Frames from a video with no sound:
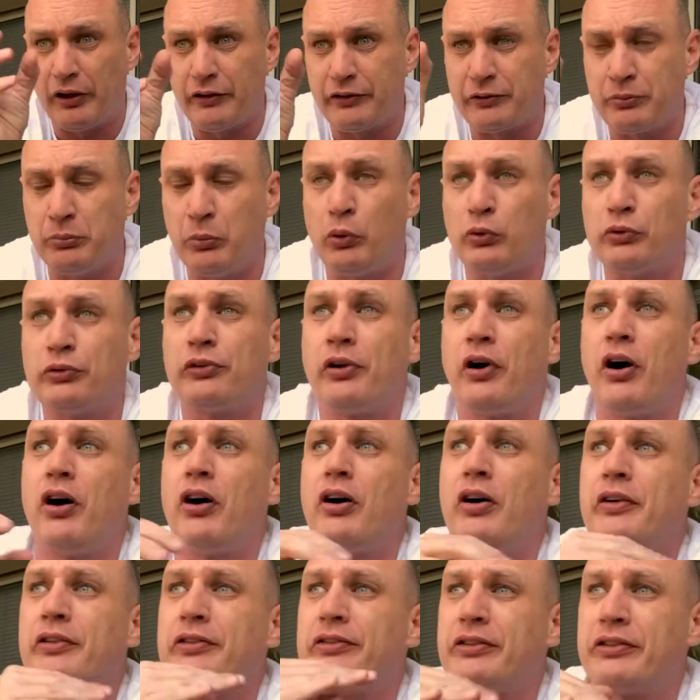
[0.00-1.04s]
small
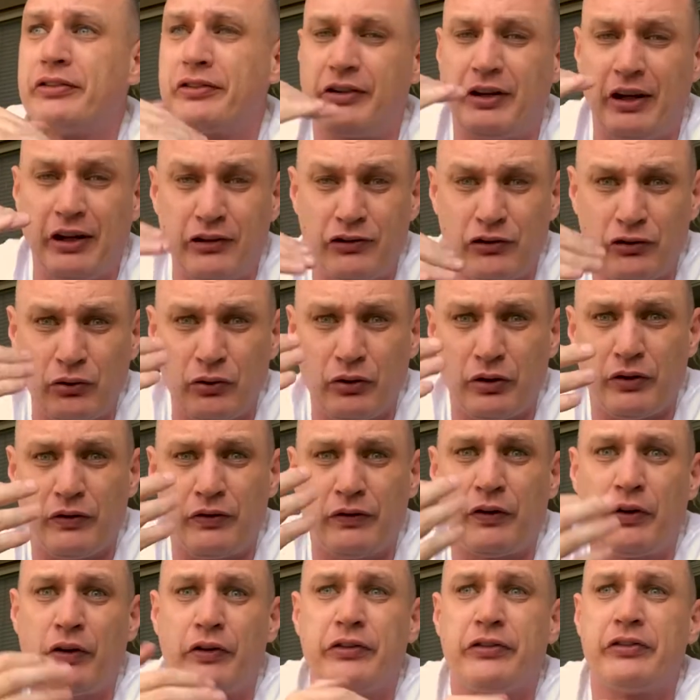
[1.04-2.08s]
tasks gets you in a
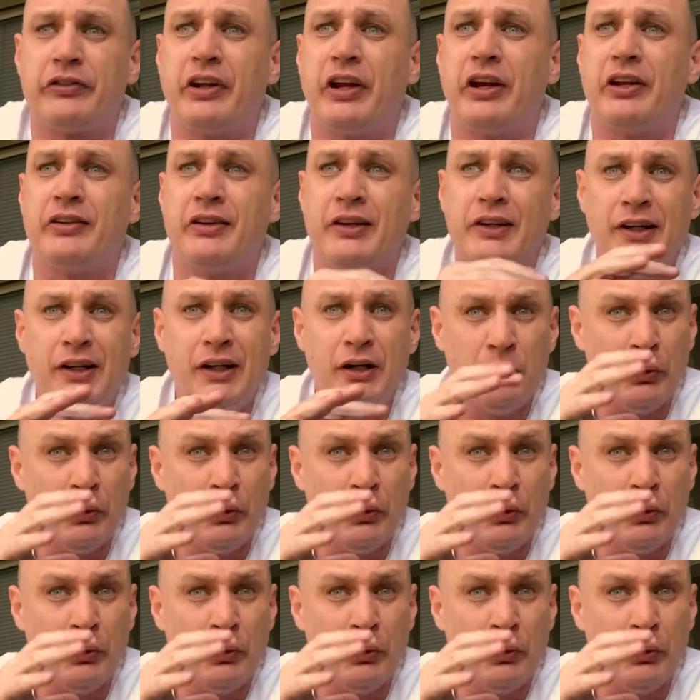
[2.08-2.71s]
flow state.